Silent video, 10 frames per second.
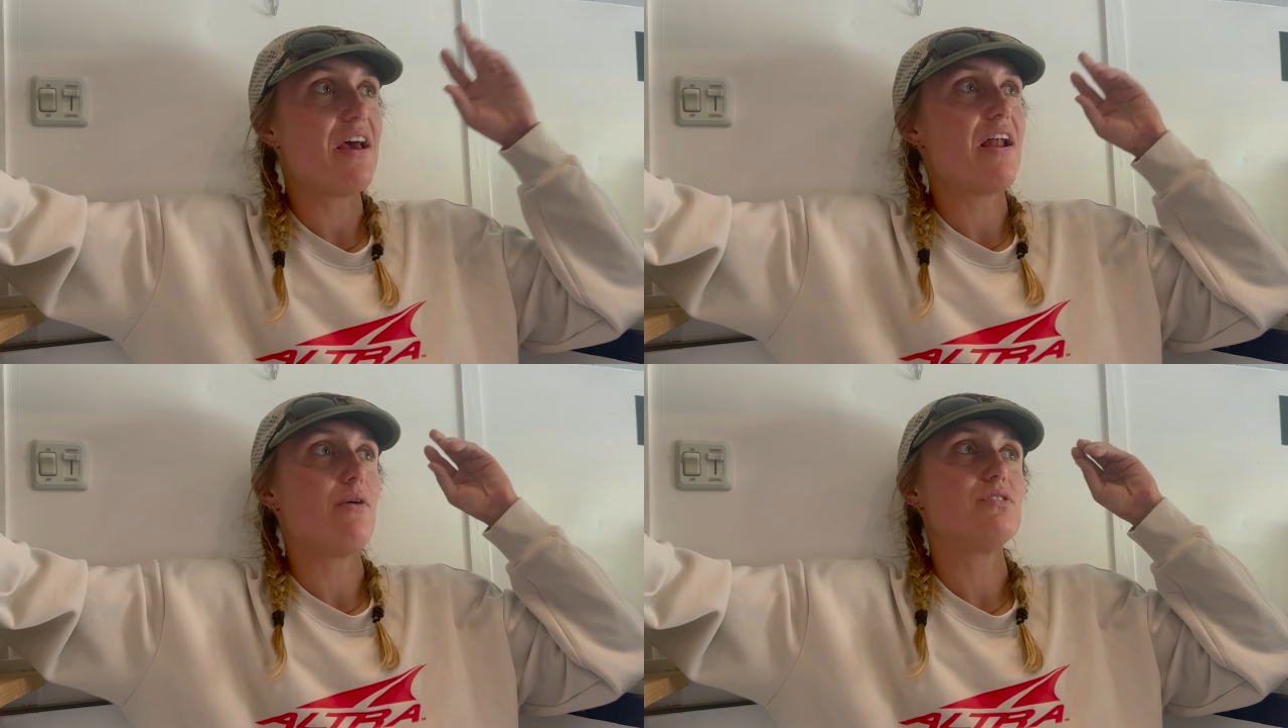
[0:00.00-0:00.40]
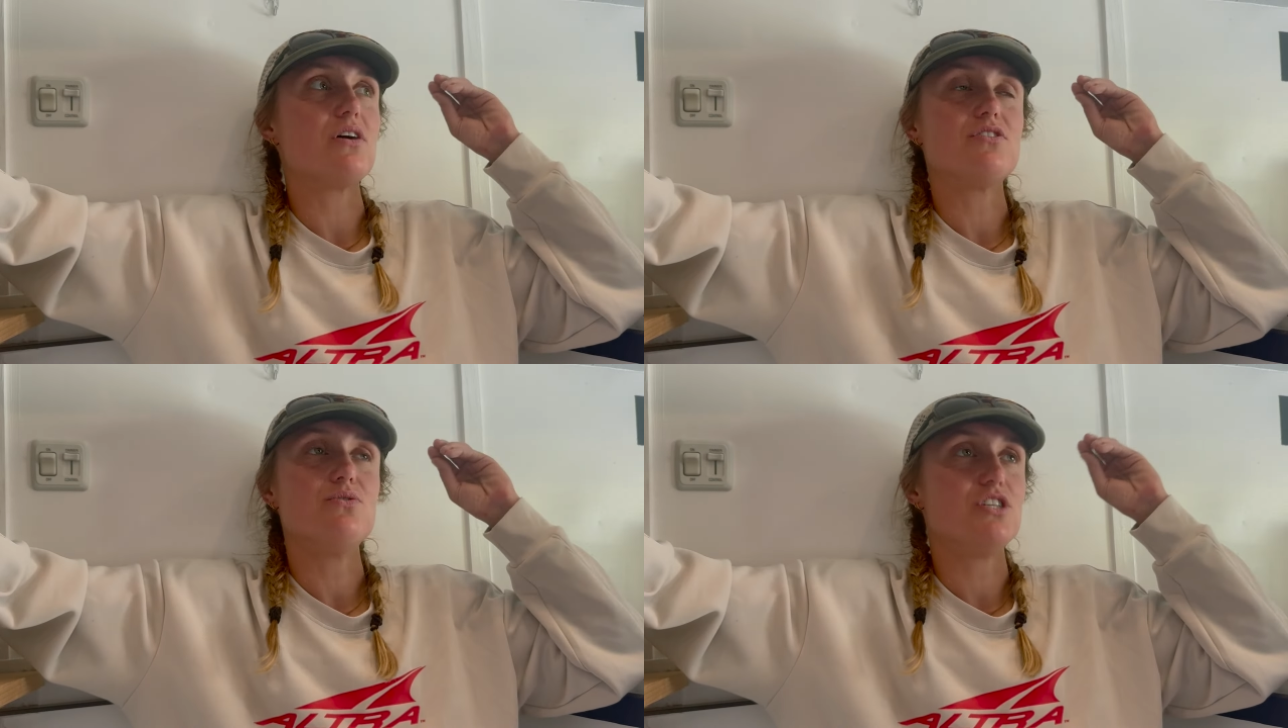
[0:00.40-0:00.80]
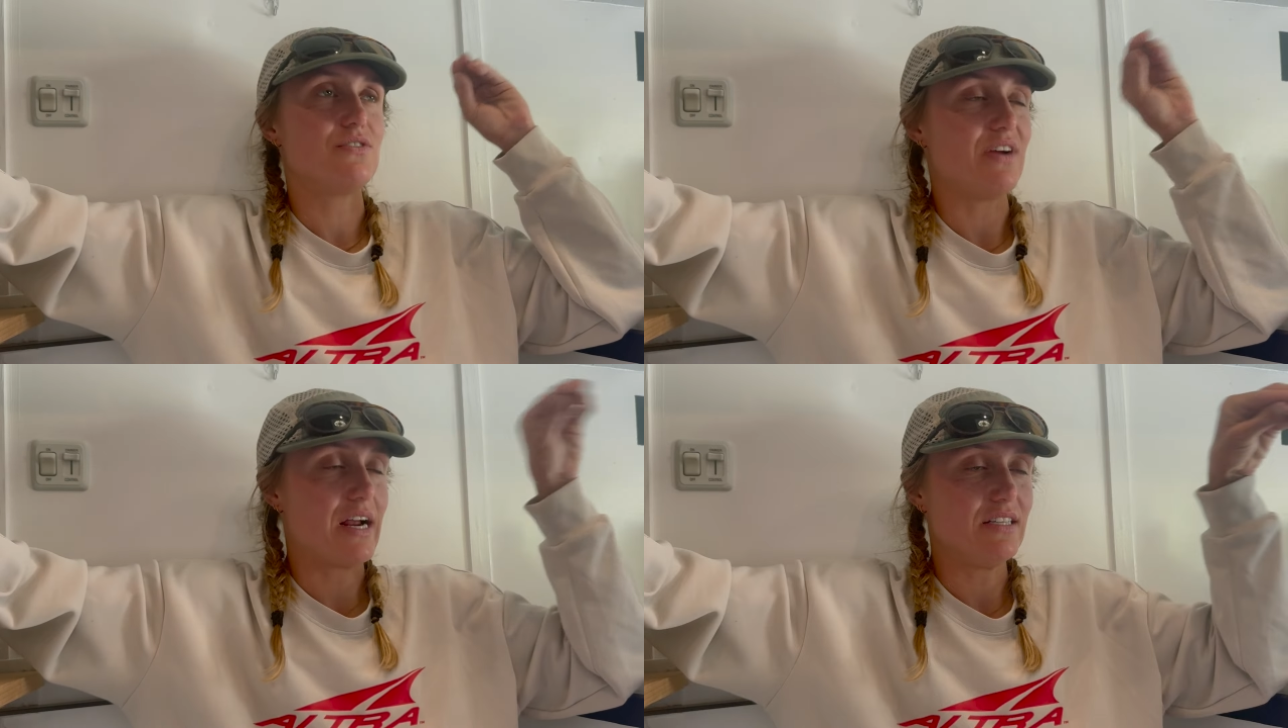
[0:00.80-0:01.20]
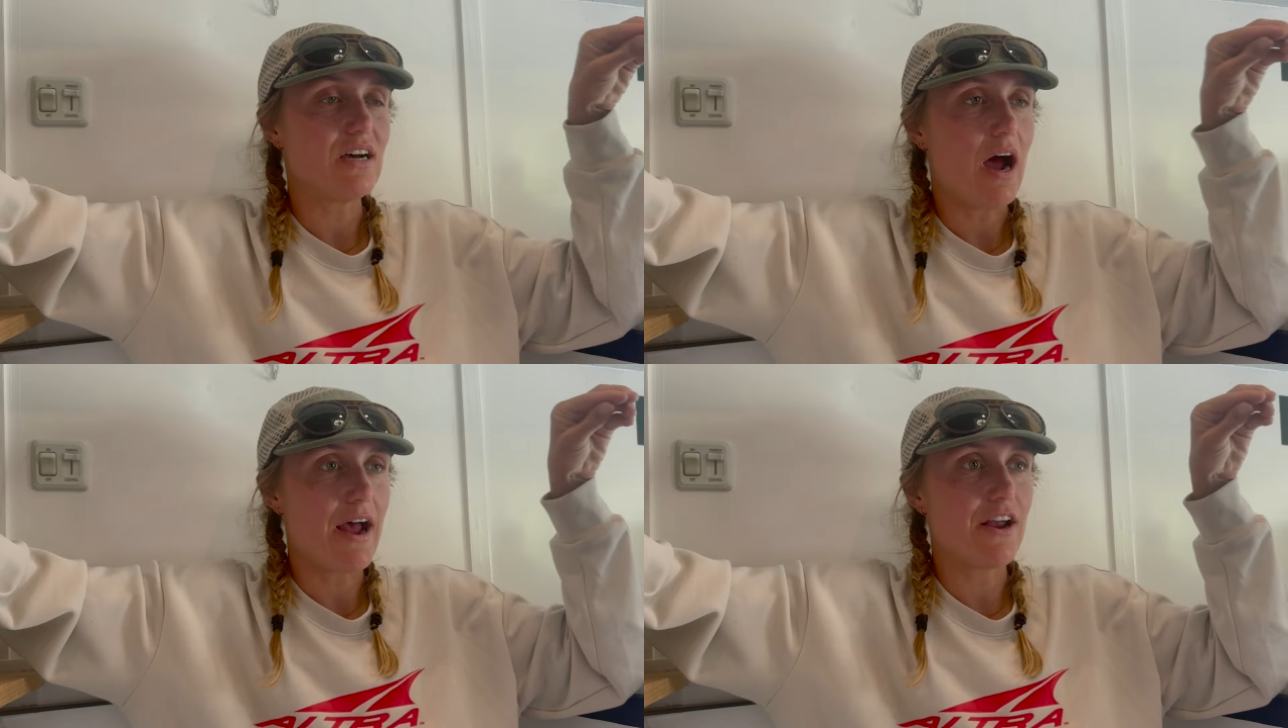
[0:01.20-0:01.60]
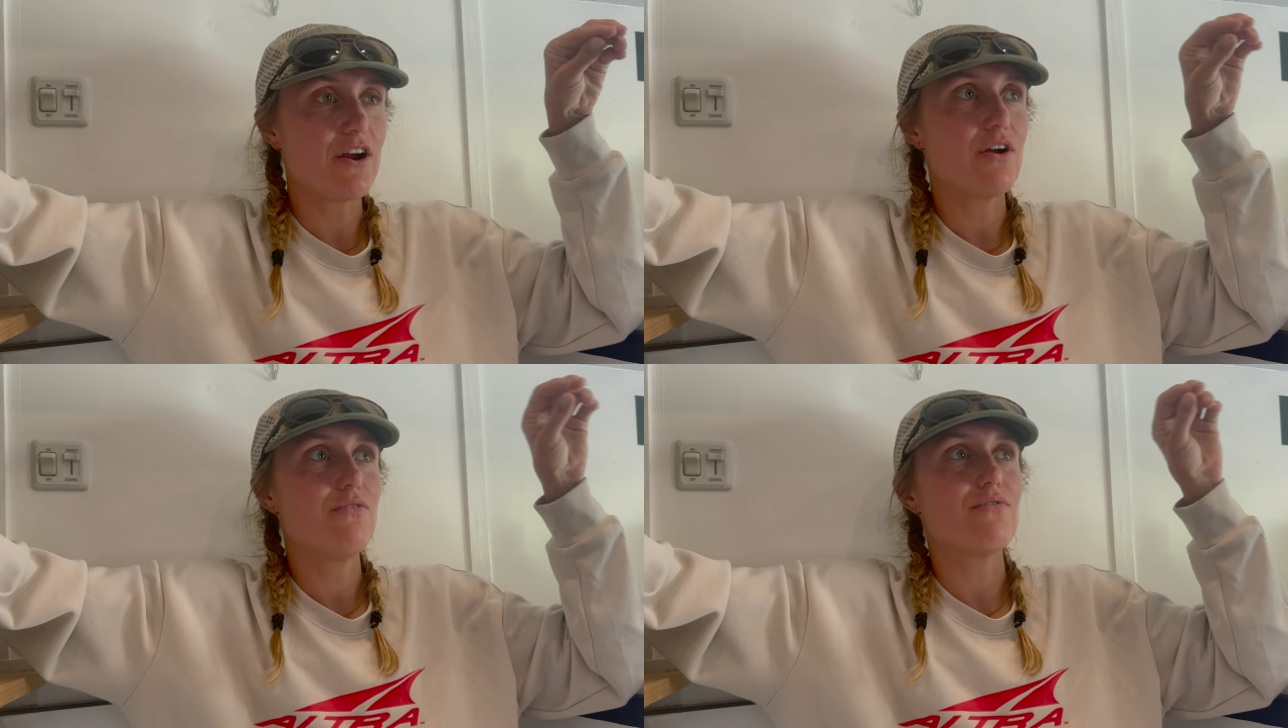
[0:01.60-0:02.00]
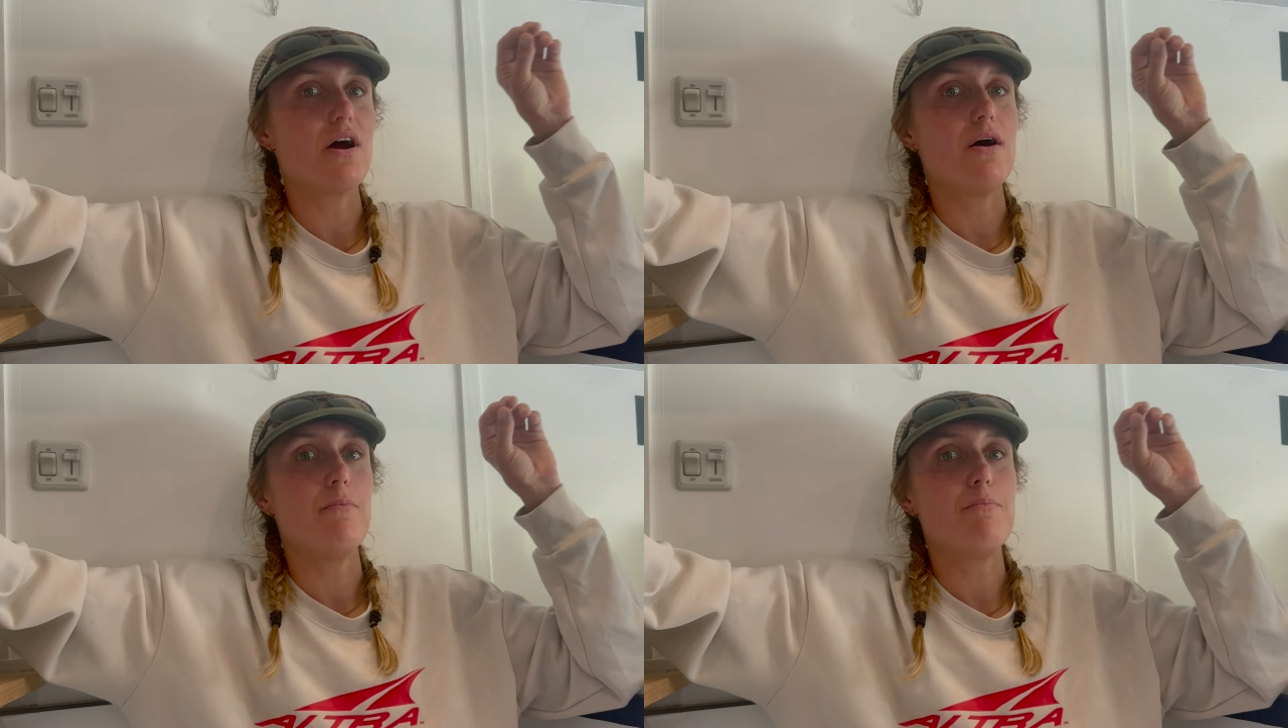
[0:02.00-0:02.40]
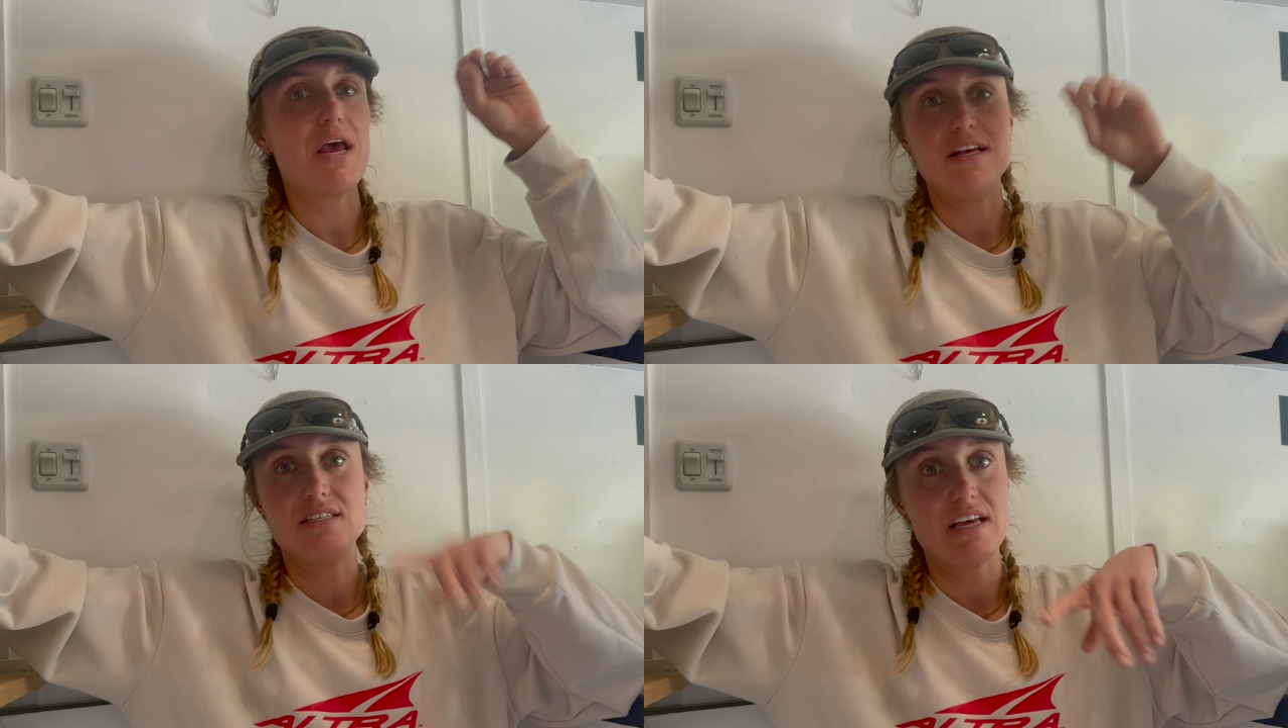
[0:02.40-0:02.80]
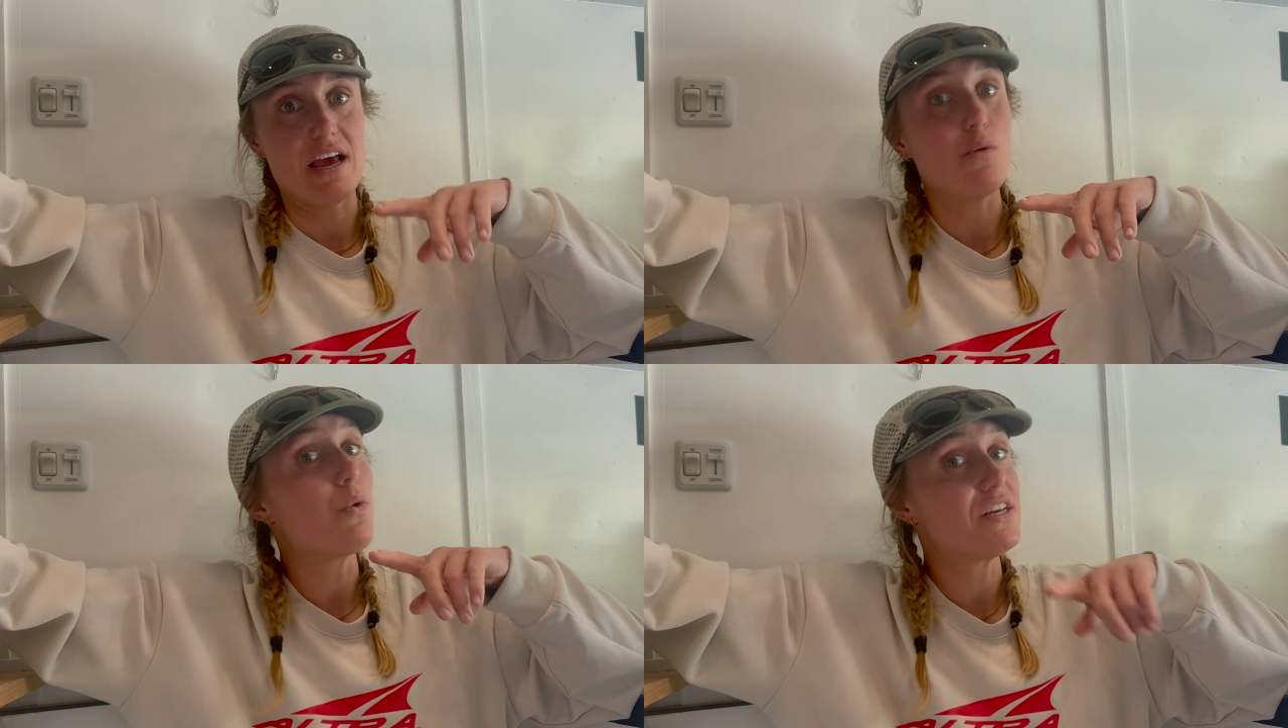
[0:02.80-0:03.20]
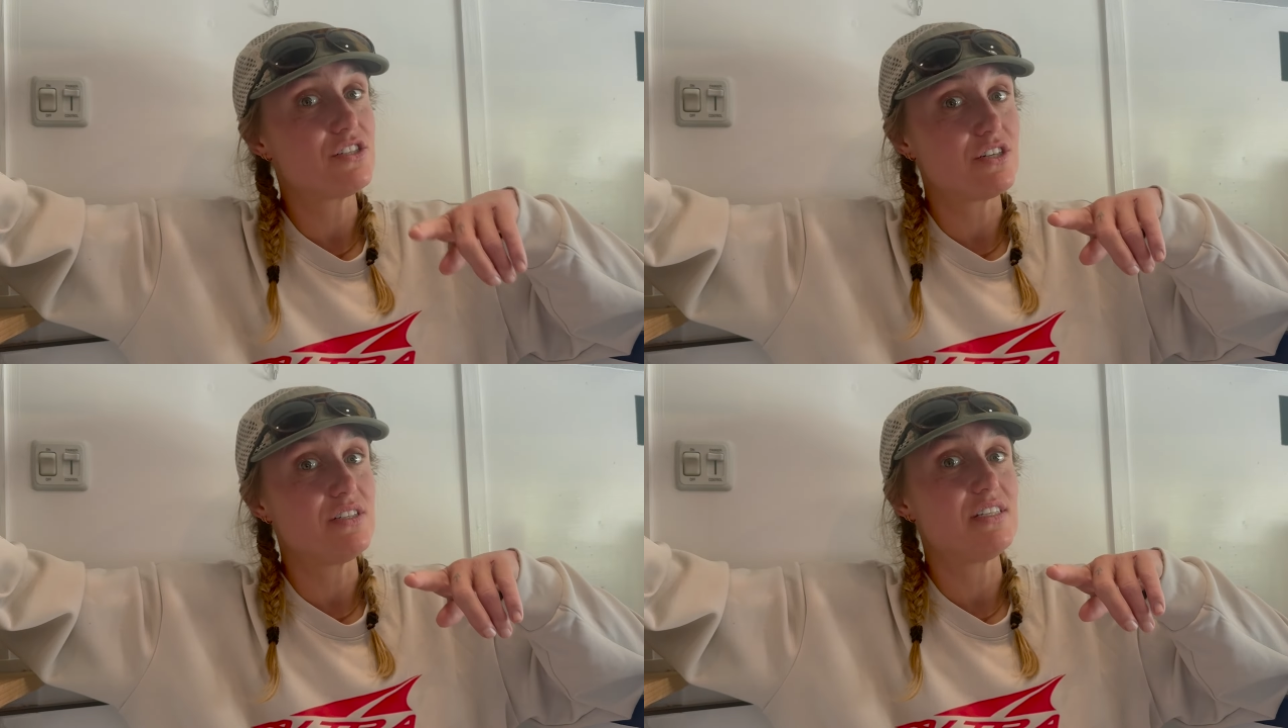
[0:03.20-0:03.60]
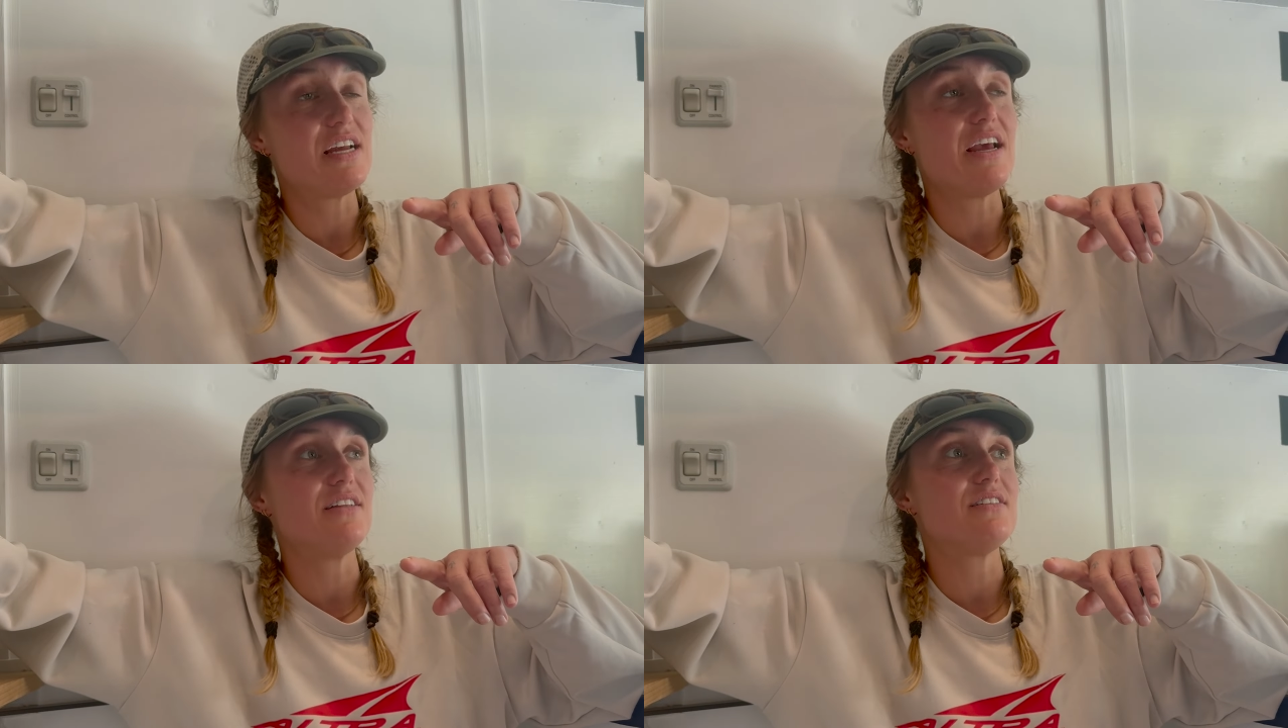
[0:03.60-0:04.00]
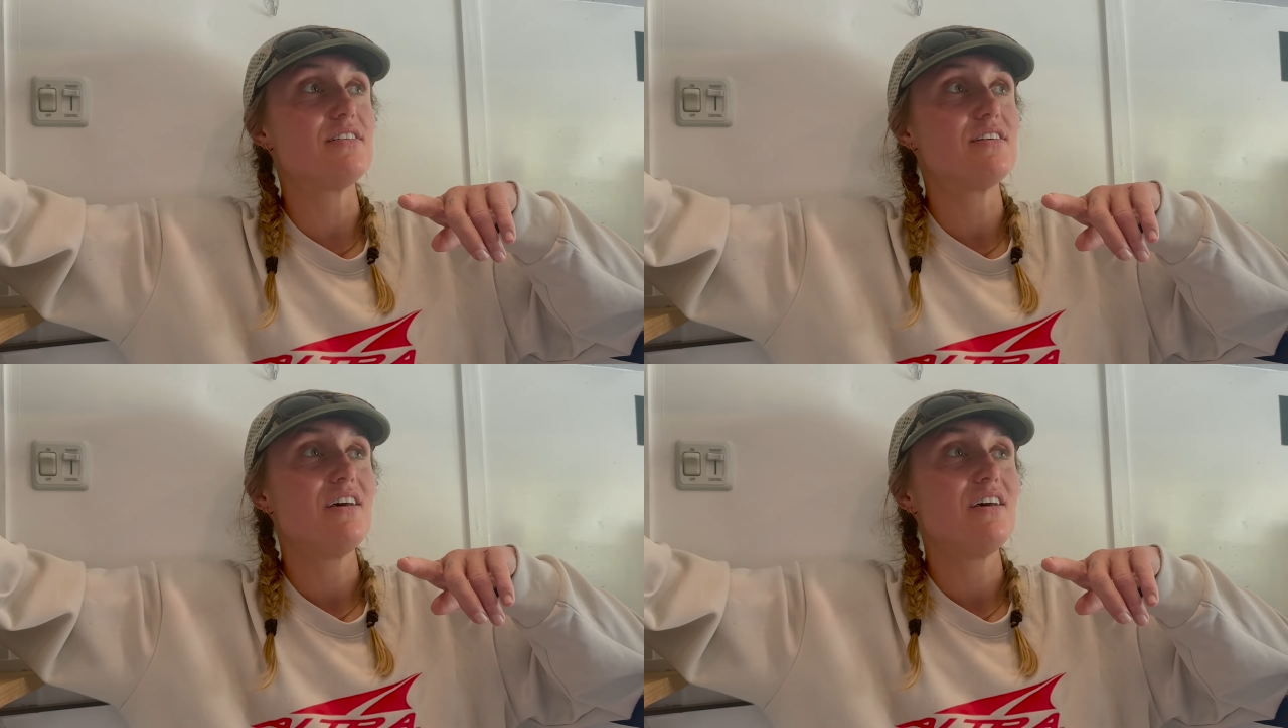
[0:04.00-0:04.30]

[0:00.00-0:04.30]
and I was also just very tired from pacing at Western states.